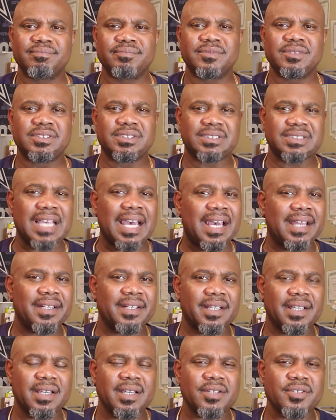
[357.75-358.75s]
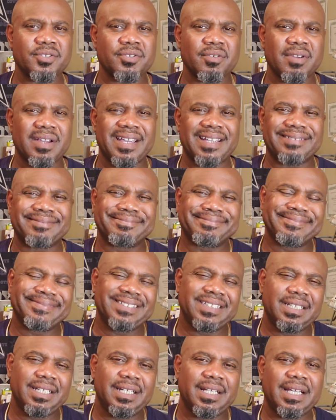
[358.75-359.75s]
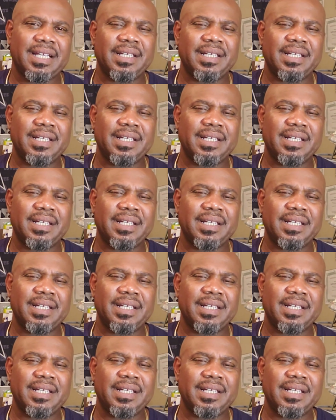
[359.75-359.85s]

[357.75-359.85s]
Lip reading: signed the contract. And I